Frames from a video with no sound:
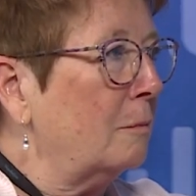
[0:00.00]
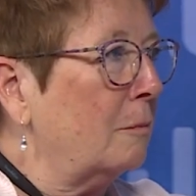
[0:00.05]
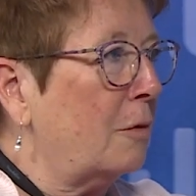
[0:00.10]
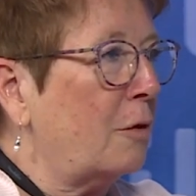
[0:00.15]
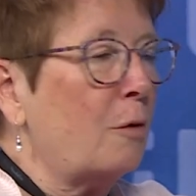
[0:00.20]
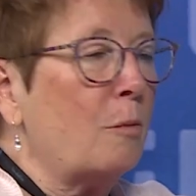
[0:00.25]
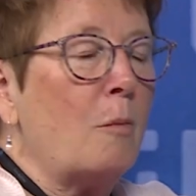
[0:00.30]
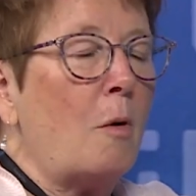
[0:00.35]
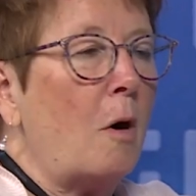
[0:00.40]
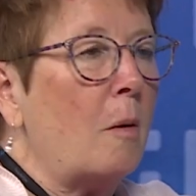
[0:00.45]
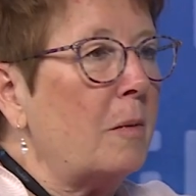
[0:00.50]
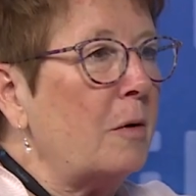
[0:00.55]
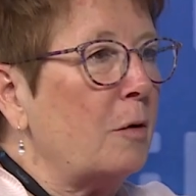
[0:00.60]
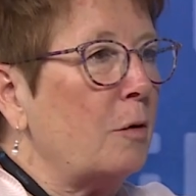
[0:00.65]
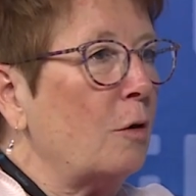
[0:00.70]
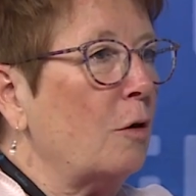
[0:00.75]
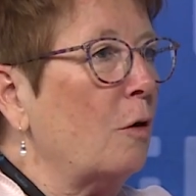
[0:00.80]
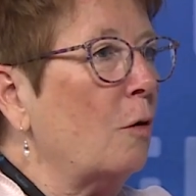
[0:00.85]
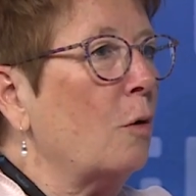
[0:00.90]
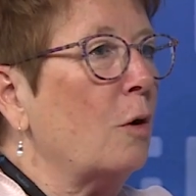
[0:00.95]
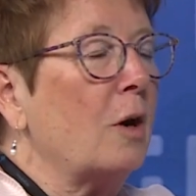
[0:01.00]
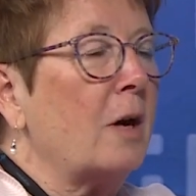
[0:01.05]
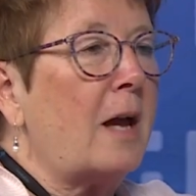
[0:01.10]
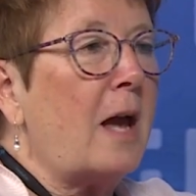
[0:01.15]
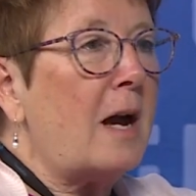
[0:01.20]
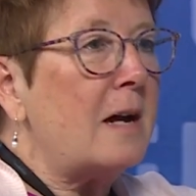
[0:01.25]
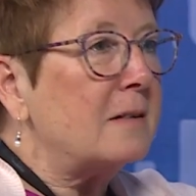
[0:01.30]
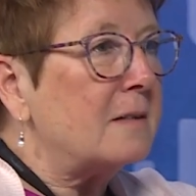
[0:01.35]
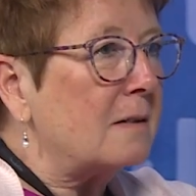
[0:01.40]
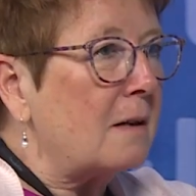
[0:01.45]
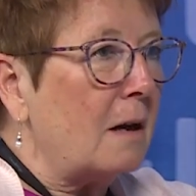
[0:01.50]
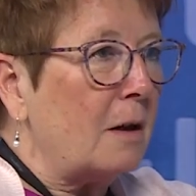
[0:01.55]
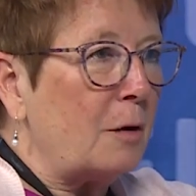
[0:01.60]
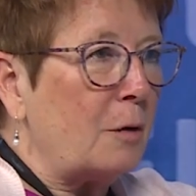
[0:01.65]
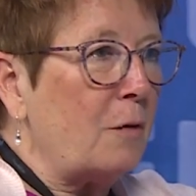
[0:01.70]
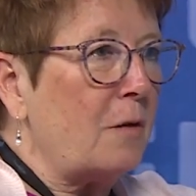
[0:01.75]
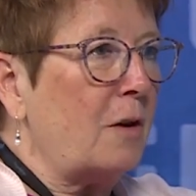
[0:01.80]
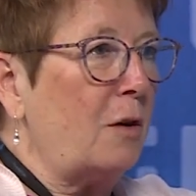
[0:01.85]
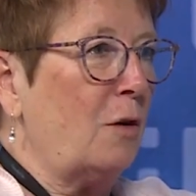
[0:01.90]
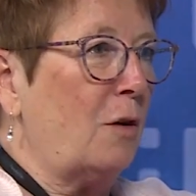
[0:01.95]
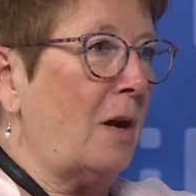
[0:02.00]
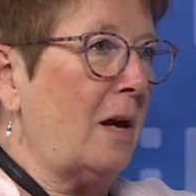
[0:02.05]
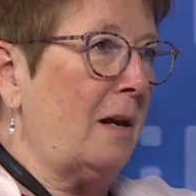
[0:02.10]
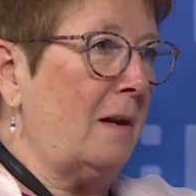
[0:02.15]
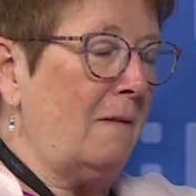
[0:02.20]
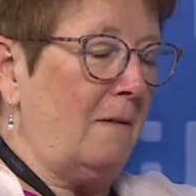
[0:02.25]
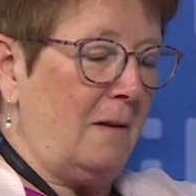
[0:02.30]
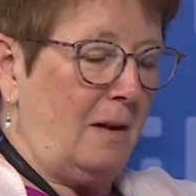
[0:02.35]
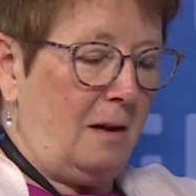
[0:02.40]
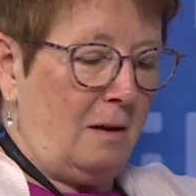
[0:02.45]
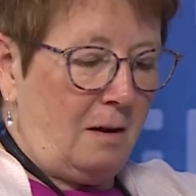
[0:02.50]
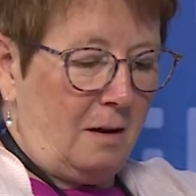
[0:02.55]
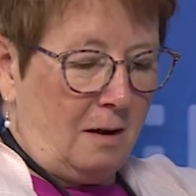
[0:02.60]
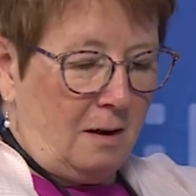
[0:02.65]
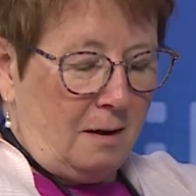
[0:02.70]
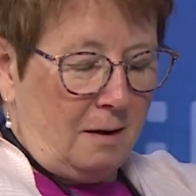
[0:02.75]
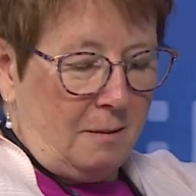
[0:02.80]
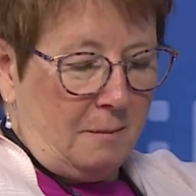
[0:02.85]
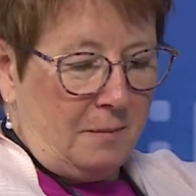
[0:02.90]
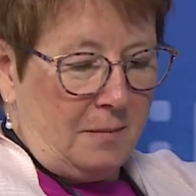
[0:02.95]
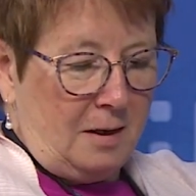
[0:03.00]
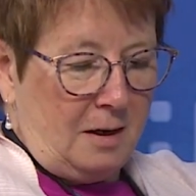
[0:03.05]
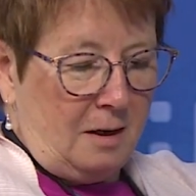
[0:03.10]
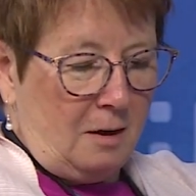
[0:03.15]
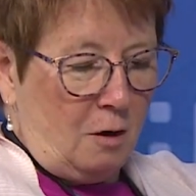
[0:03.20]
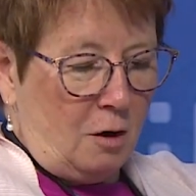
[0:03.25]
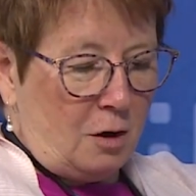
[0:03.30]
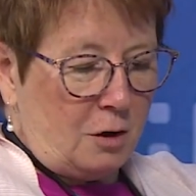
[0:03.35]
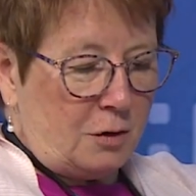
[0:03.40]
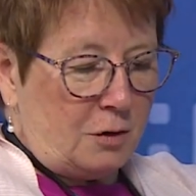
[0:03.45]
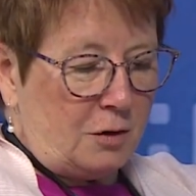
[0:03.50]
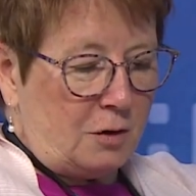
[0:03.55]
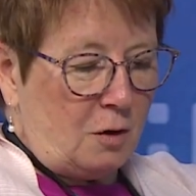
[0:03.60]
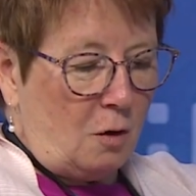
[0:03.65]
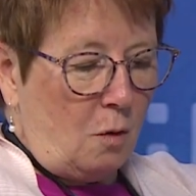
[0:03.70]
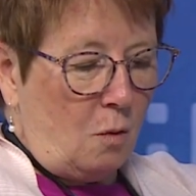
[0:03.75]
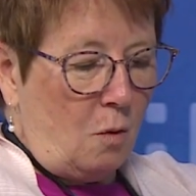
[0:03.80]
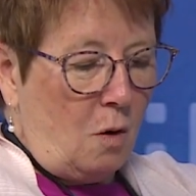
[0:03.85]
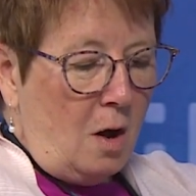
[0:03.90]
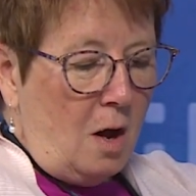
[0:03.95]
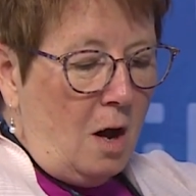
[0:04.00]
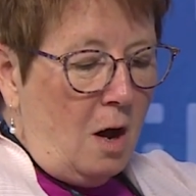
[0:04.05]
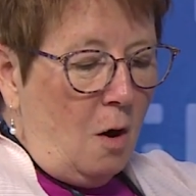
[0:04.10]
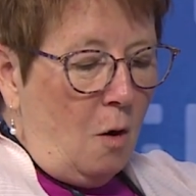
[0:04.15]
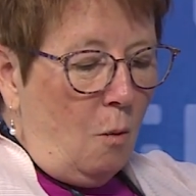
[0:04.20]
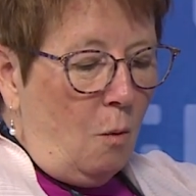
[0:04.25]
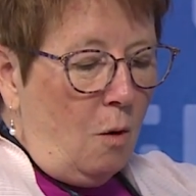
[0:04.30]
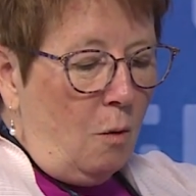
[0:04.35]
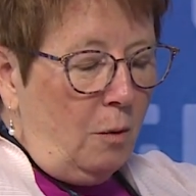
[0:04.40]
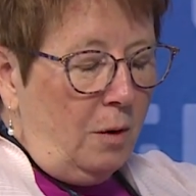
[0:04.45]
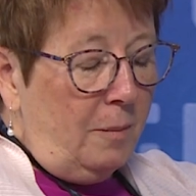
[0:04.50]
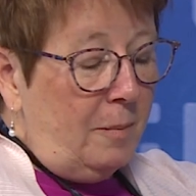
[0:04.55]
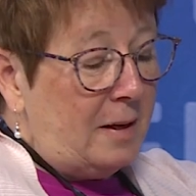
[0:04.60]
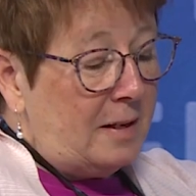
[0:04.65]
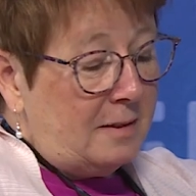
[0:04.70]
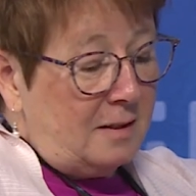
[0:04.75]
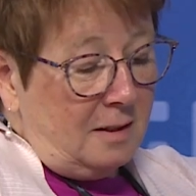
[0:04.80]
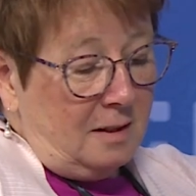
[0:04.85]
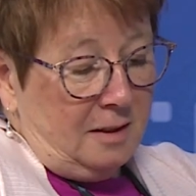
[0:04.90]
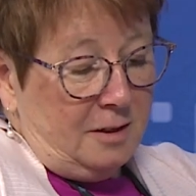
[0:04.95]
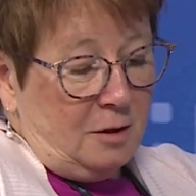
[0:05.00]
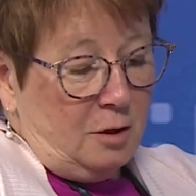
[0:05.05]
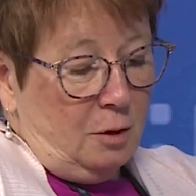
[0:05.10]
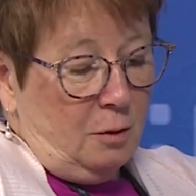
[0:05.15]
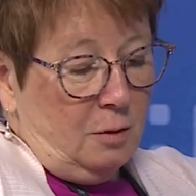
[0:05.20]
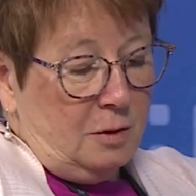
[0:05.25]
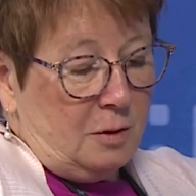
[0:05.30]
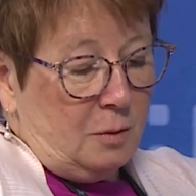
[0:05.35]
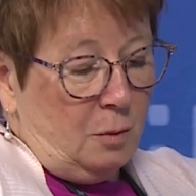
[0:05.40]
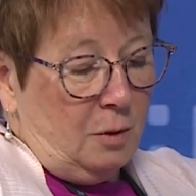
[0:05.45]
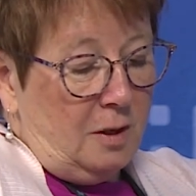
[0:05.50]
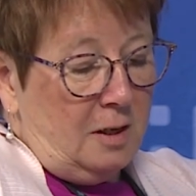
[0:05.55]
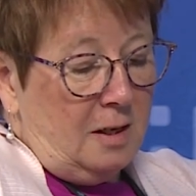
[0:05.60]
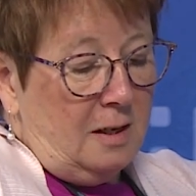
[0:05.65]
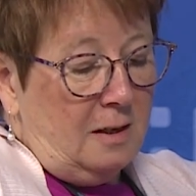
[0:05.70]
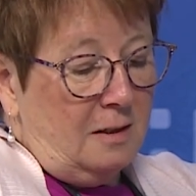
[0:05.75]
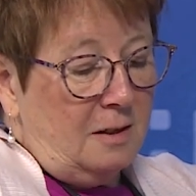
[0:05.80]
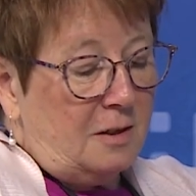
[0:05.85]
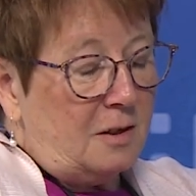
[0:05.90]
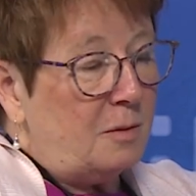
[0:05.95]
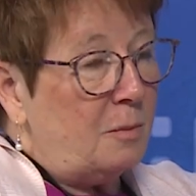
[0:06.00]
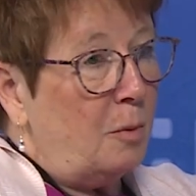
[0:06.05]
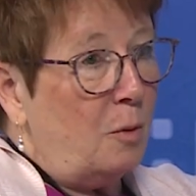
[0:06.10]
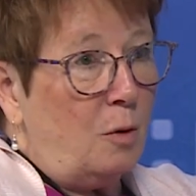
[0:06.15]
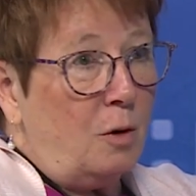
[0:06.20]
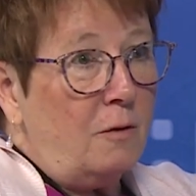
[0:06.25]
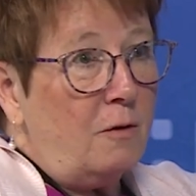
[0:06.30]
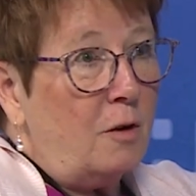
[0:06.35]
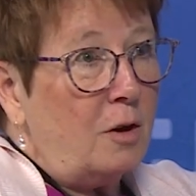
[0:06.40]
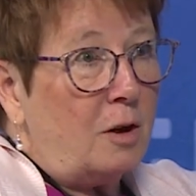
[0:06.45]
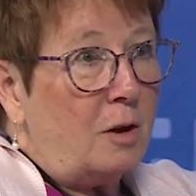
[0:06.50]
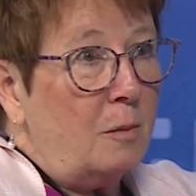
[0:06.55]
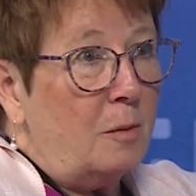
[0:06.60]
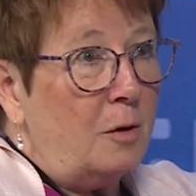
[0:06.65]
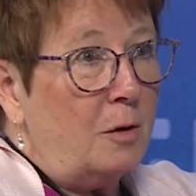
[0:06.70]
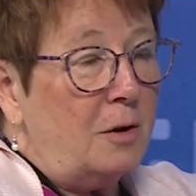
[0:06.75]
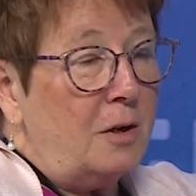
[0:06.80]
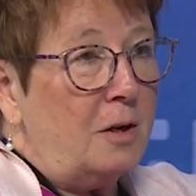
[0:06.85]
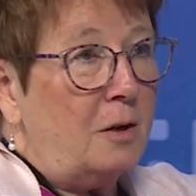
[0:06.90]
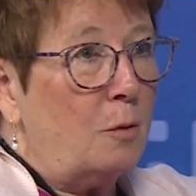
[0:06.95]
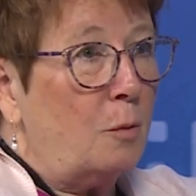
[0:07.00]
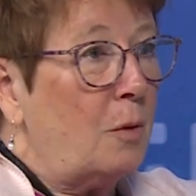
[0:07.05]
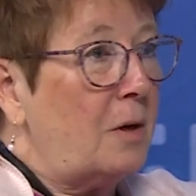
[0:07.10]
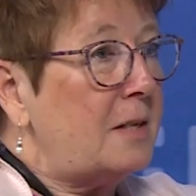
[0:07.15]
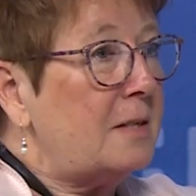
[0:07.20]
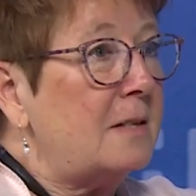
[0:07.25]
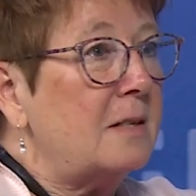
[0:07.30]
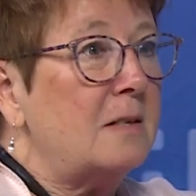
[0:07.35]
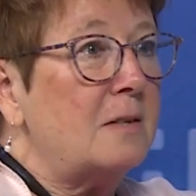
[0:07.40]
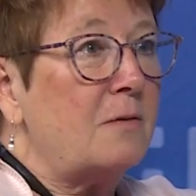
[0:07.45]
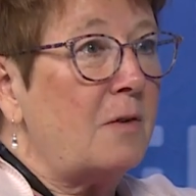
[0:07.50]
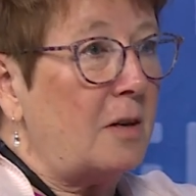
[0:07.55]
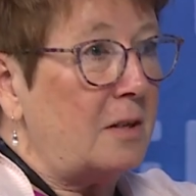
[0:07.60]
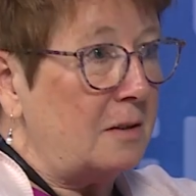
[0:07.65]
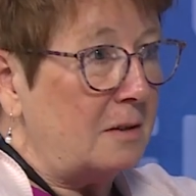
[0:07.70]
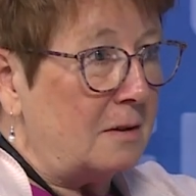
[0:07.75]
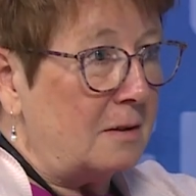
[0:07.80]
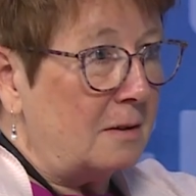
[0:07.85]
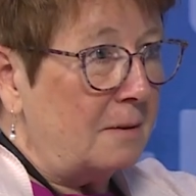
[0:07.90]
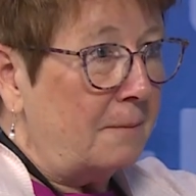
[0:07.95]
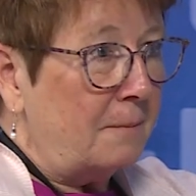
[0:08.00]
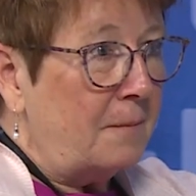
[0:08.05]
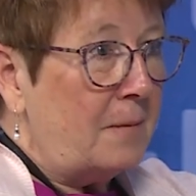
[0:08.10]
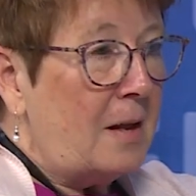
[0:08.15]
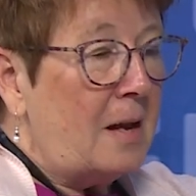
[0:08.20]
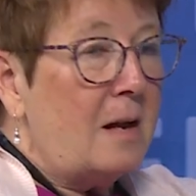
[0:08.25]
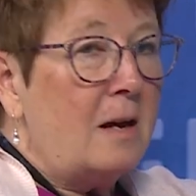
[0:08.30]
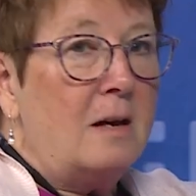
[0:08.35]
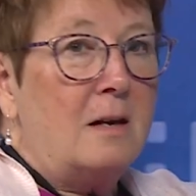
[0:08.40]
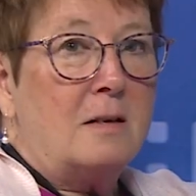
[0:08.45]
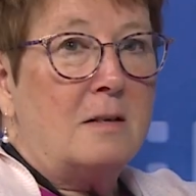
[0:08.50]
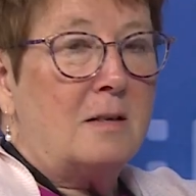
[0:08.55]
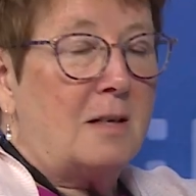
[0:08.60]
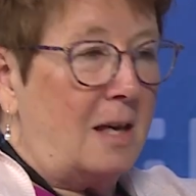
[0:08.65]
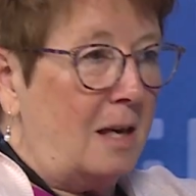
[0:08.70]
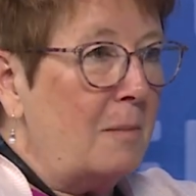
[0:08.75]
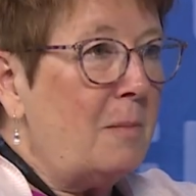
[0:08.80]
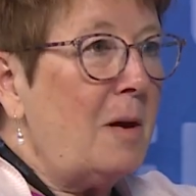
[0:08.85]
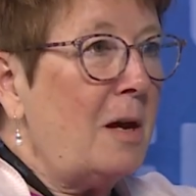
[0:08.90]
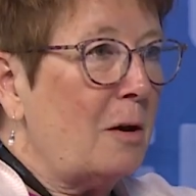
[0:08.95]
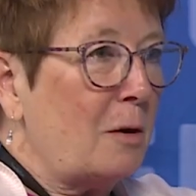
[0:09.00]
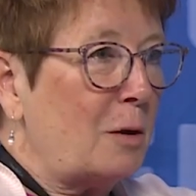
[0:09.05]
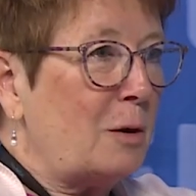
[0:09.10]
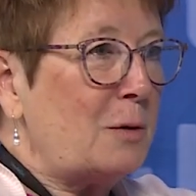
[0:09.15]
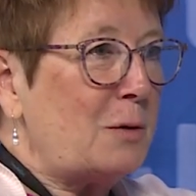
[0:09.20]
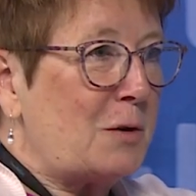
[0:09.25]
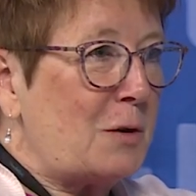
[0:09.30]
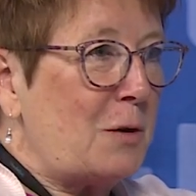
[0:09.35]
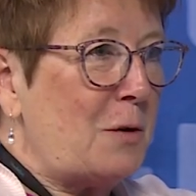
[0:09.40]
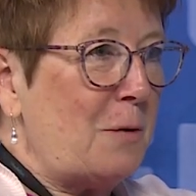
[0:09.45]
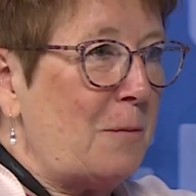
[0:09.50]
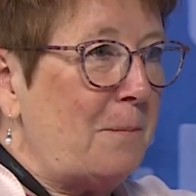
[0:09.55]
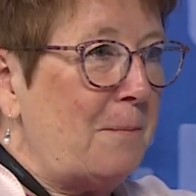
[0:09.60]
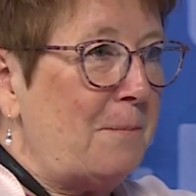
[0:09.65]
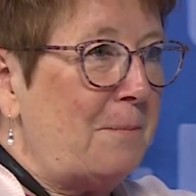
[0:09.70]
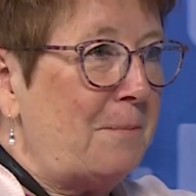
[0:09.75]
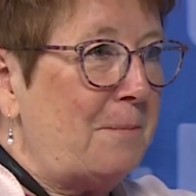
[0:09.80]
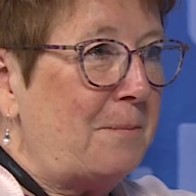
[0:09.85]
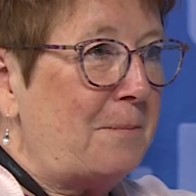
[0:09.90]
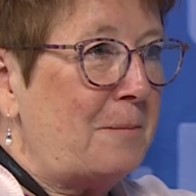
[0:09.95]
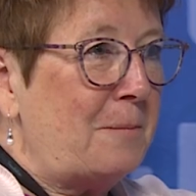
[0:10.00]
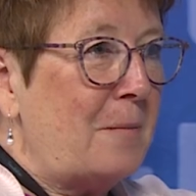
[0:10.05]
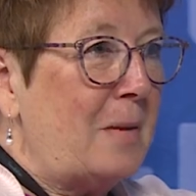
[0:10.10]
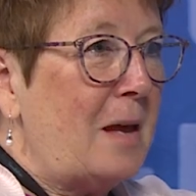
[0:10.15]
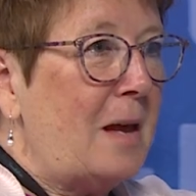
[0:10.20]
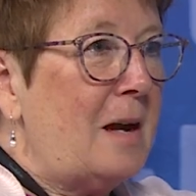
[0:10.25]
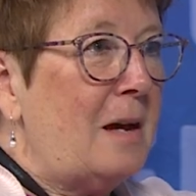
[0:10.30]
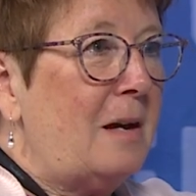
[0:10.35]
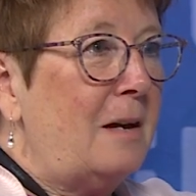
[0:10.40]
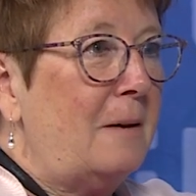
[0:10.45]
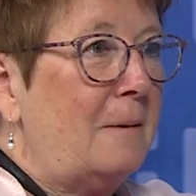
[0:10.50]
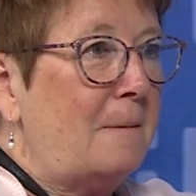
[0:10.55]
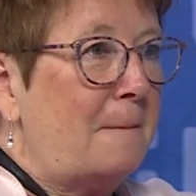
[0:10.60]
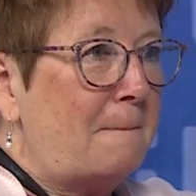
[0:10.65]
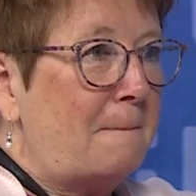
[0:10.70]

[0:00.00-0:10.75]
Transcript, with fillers: thermometer or a cast cutter that you get in the ER. So what we basically do is we need the support of our community to raise these funds to keep care close to home. And we've got to